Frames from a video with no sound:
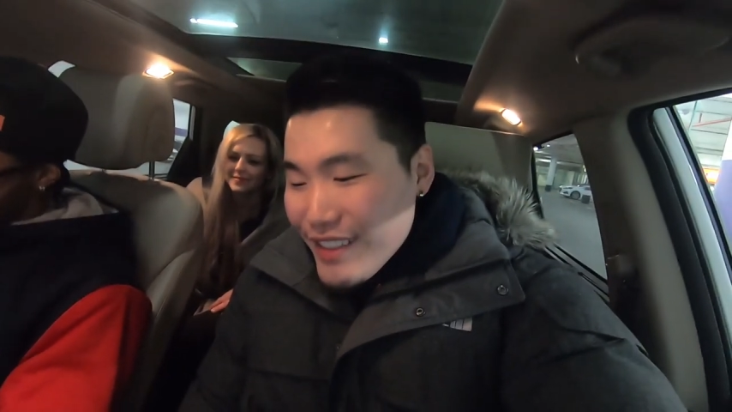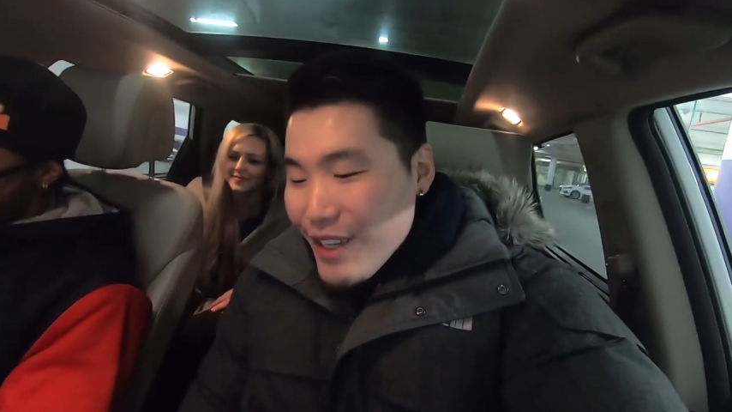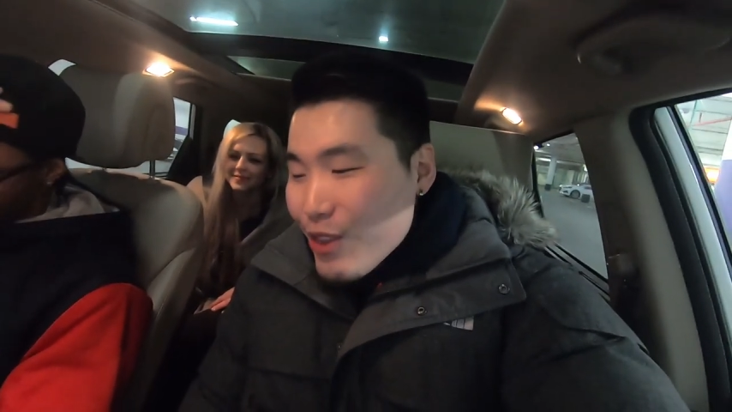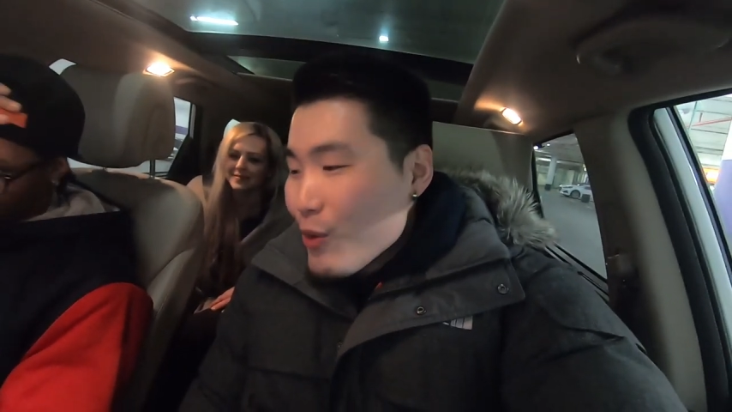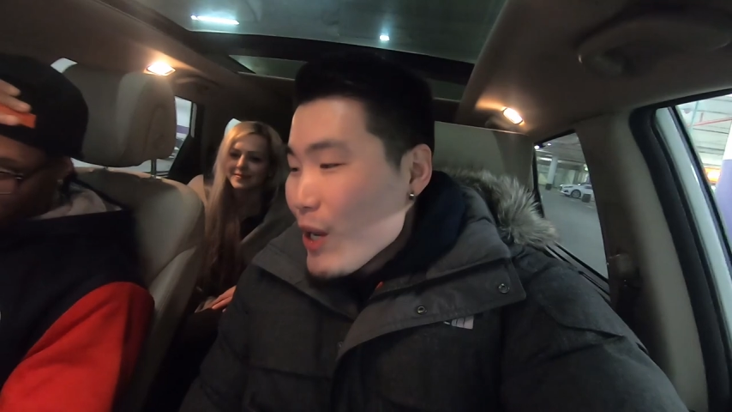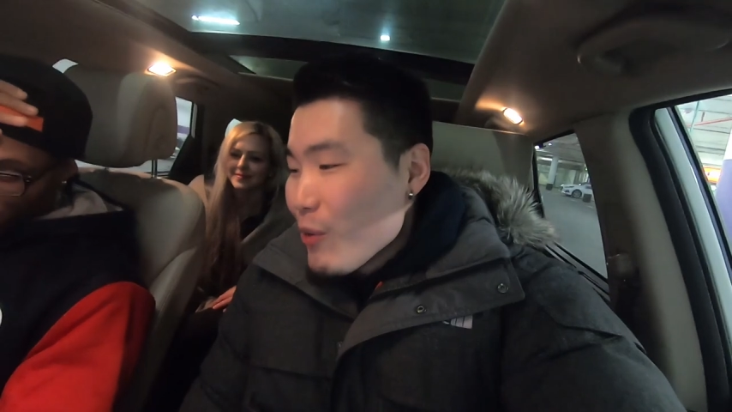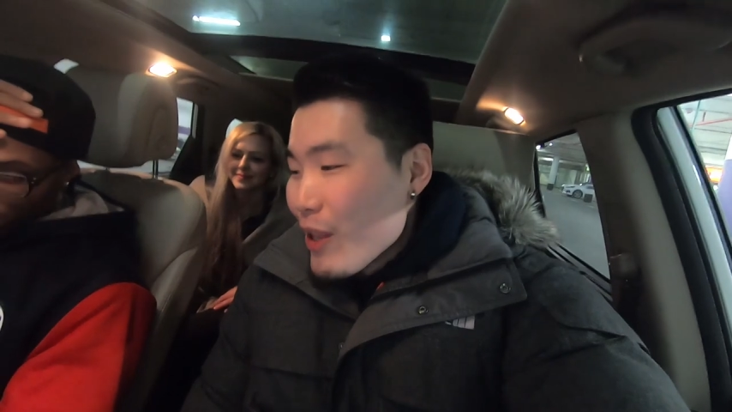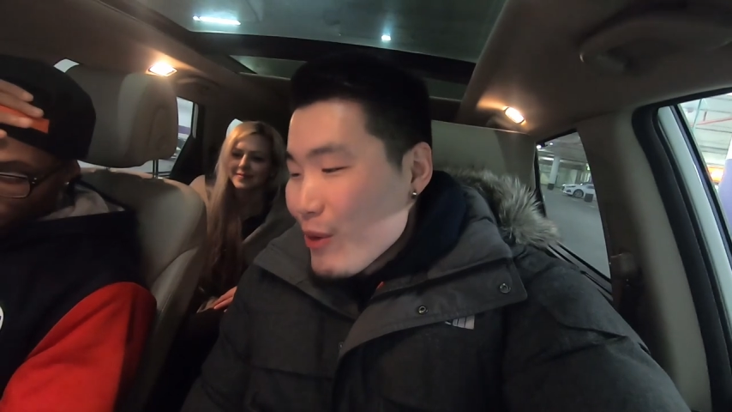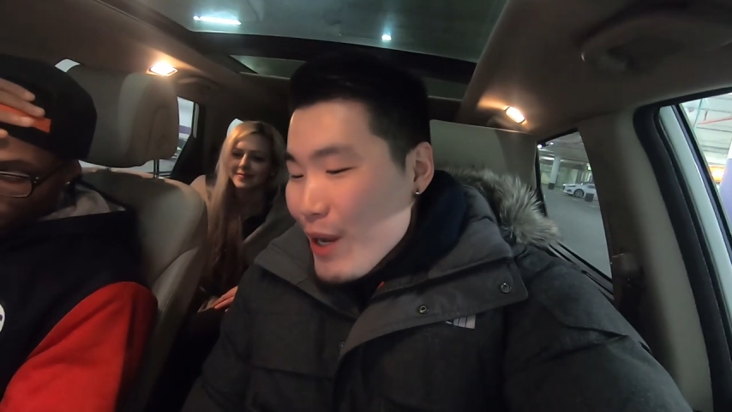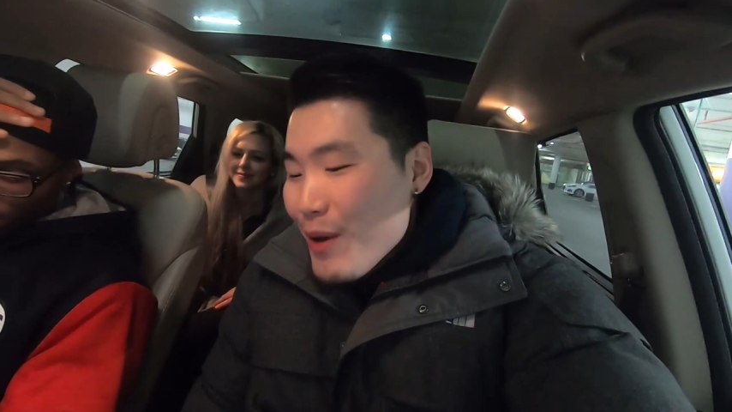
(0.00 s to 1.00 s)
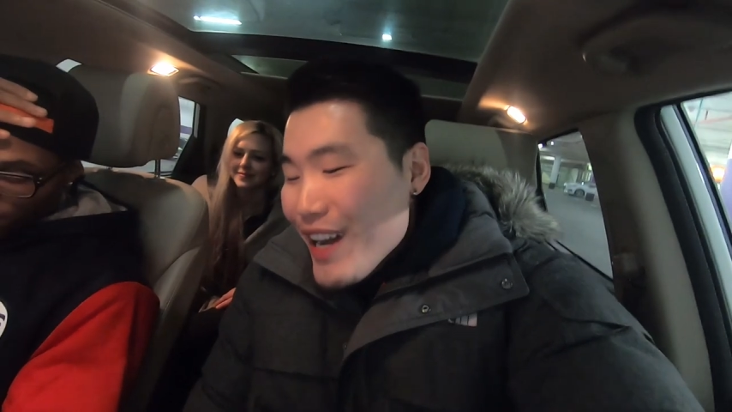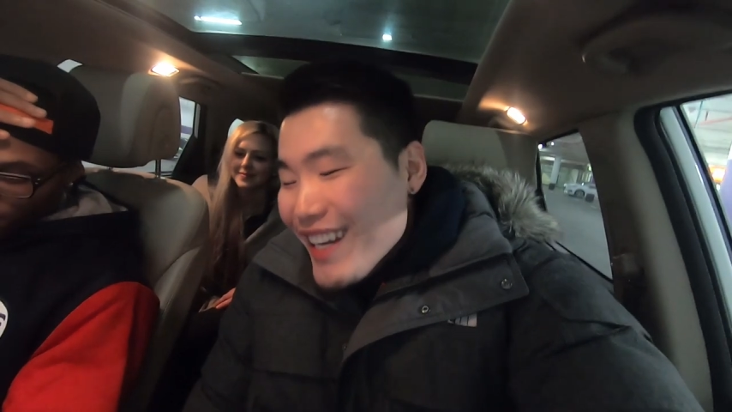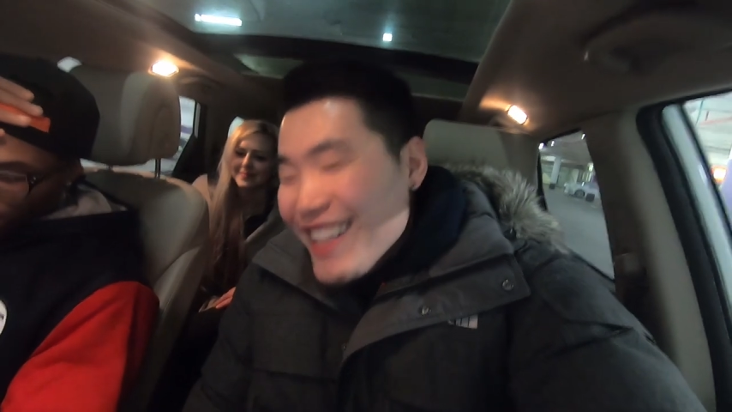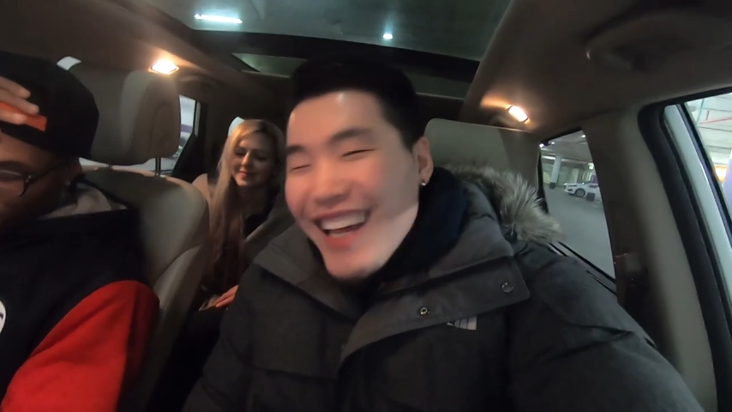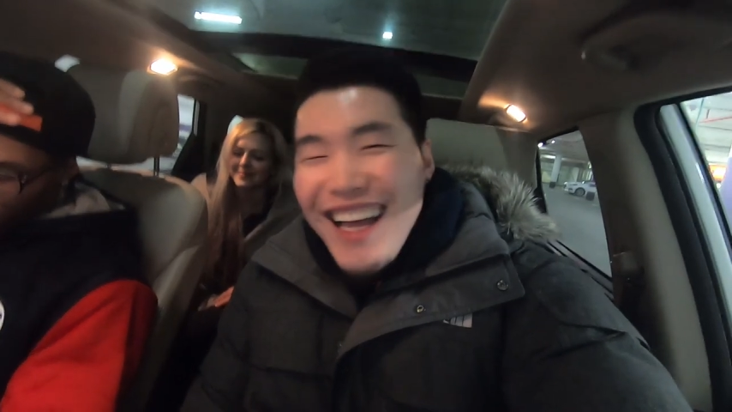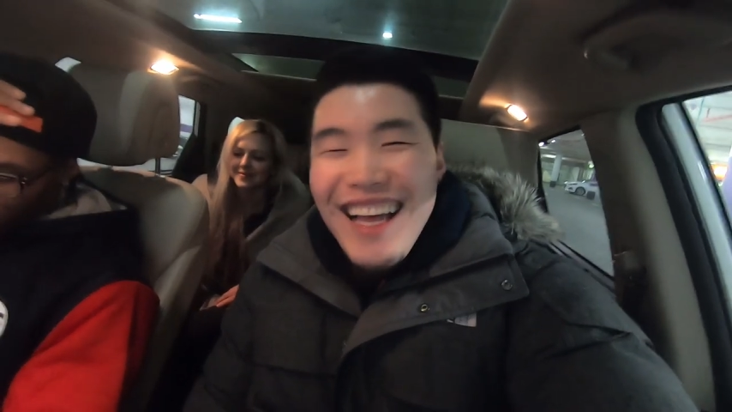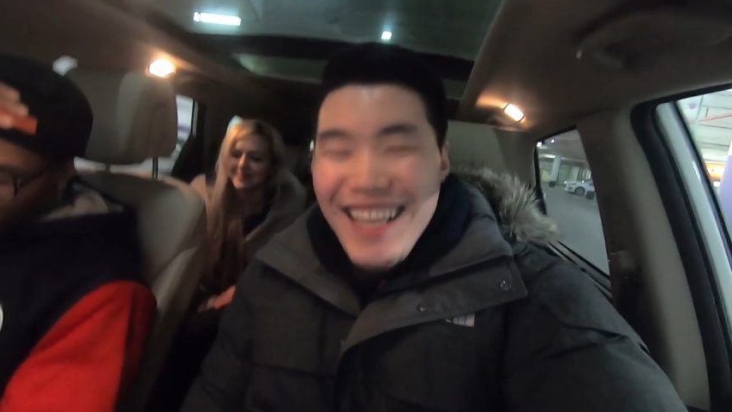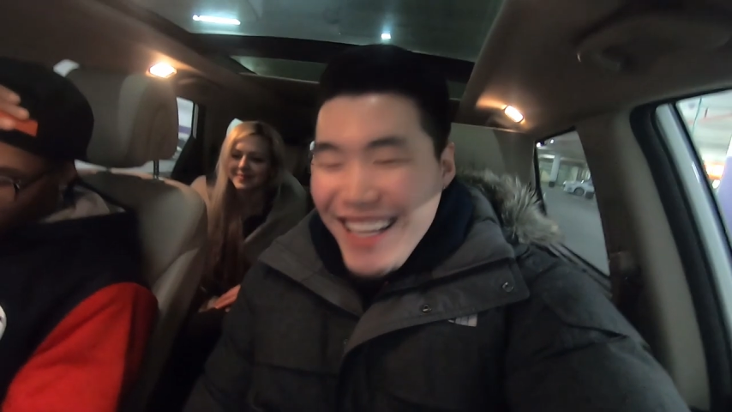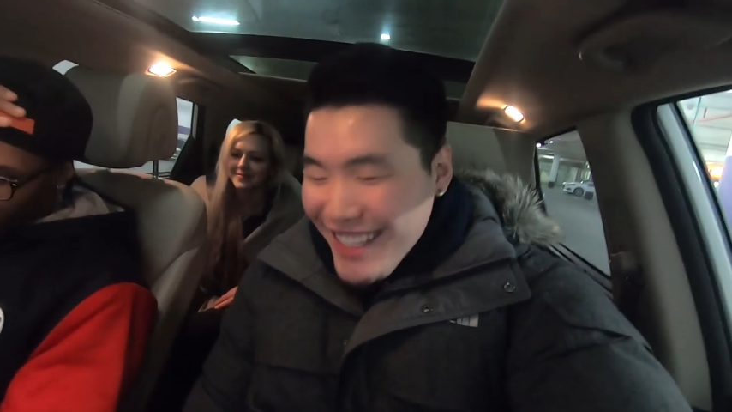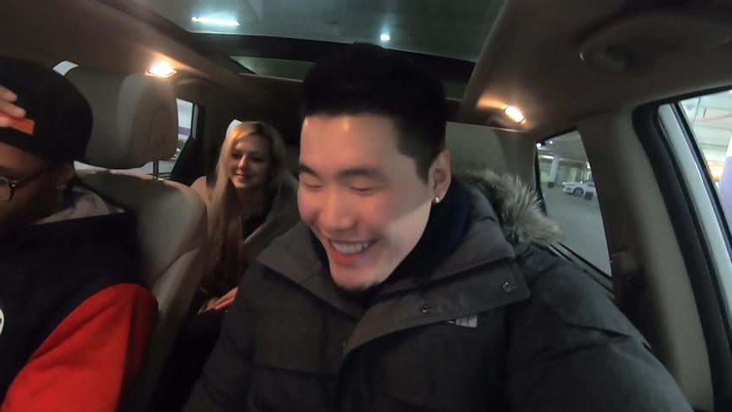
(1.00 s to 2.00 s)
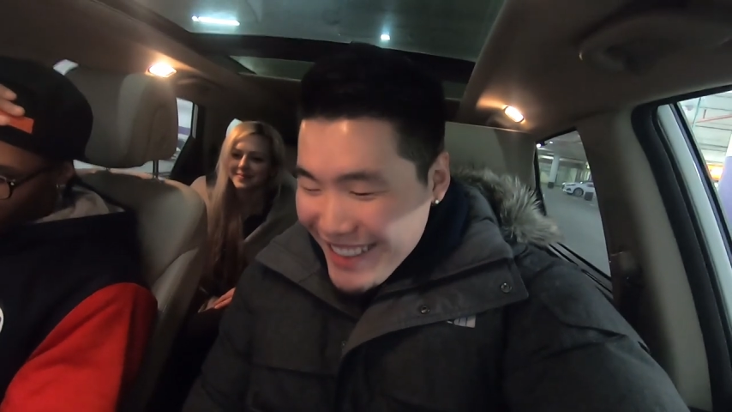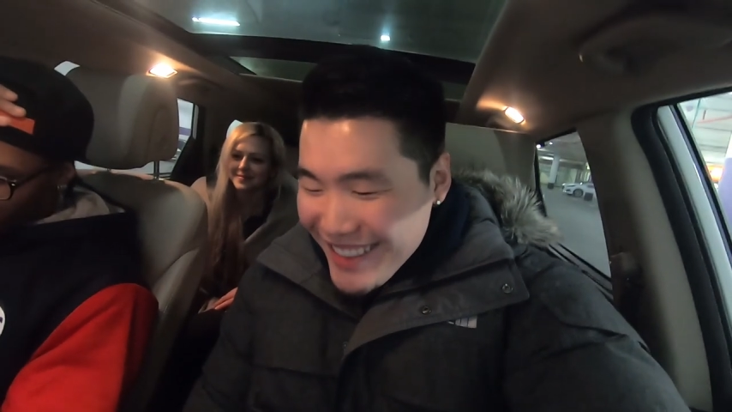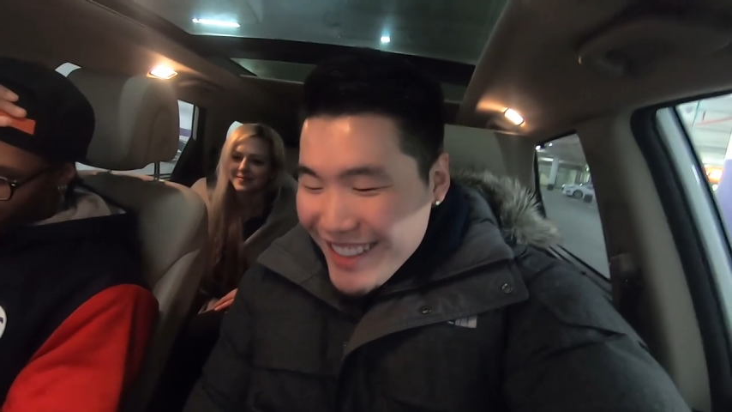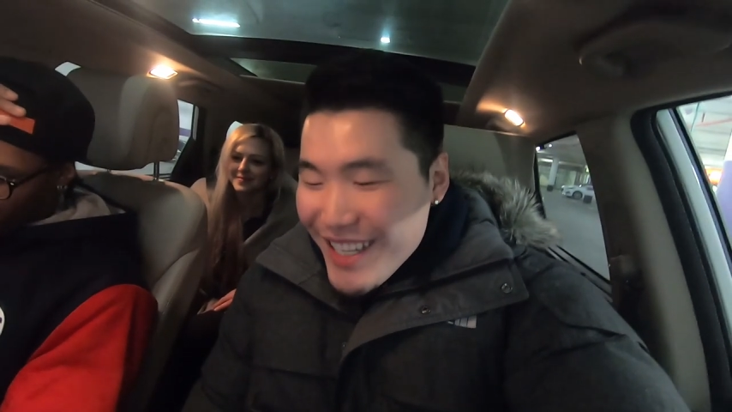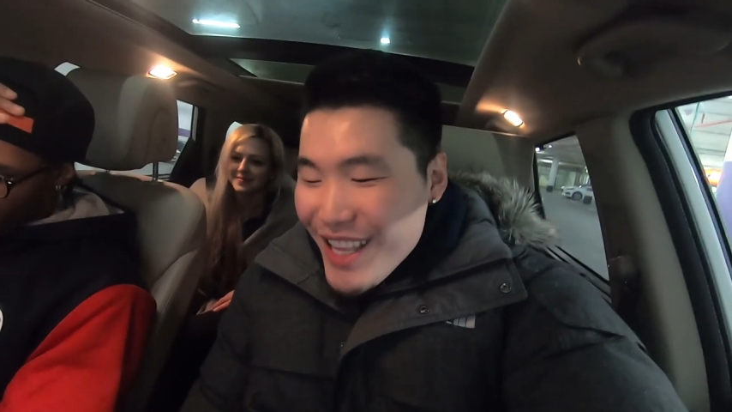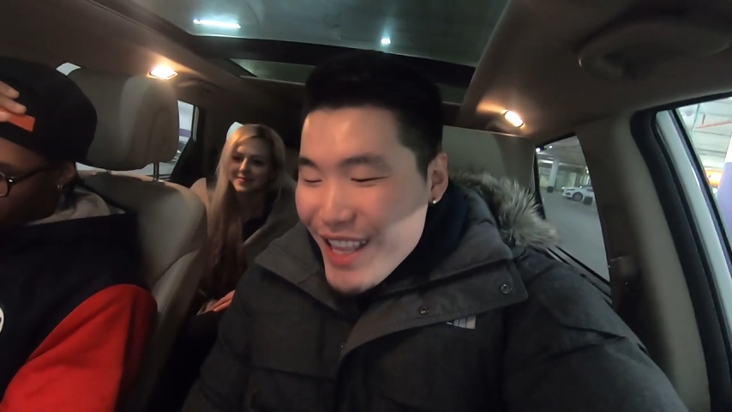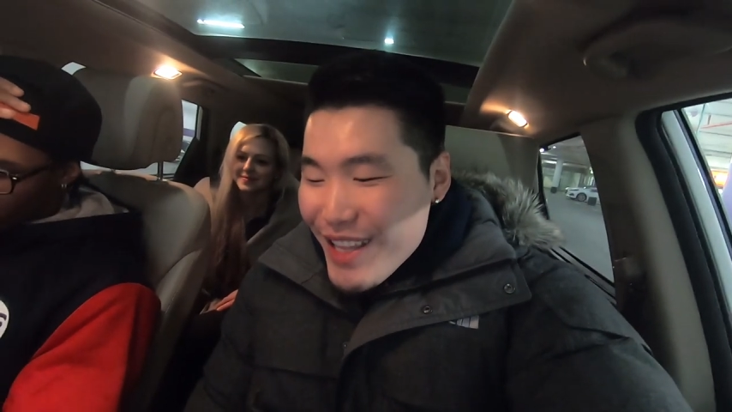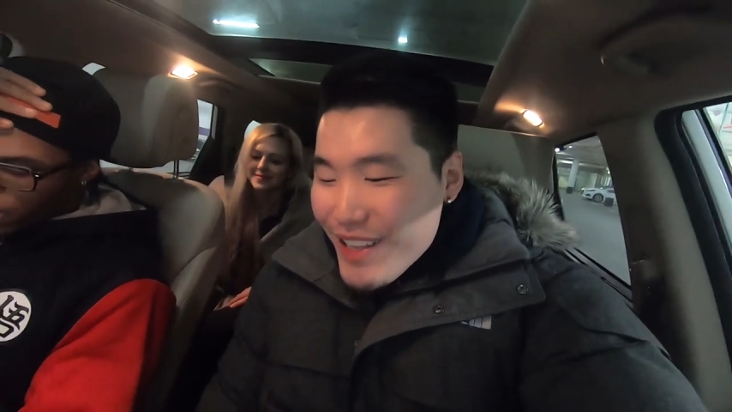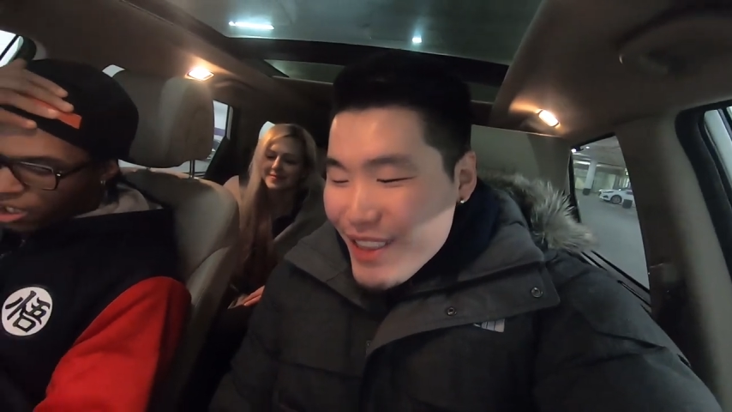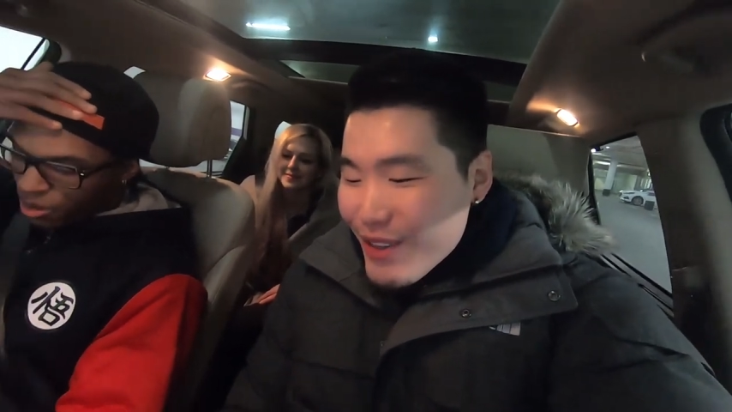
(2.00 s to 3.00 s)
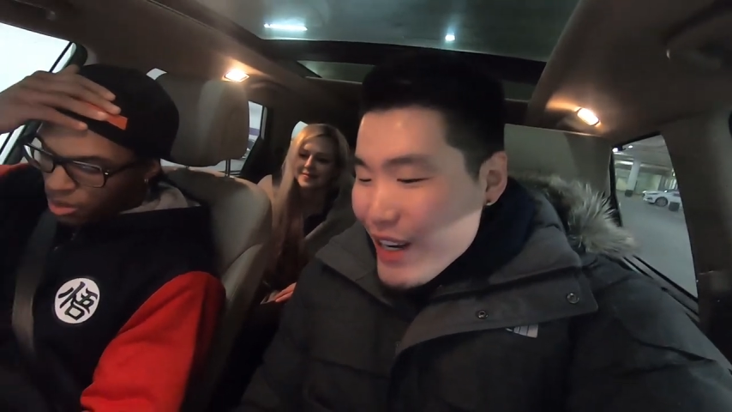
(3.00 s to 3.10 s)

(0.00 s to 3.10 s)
Yo, three in one, three and one. I got one. I got